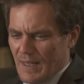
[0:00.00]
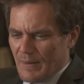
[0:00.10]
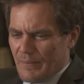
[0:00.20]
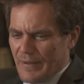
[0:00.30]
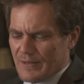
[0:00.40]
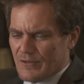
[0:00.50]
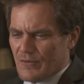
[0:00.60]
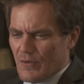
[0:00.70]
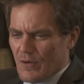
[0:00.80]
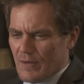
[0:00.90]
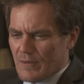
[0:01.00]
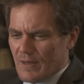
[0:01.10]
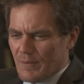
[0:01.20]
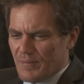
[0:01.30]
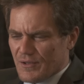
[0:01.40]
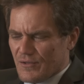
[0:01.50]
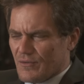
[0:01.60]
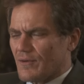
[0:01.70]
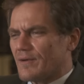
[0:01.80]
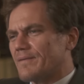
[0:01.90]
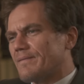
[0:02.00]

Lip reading: and a pet store, and a bookstore.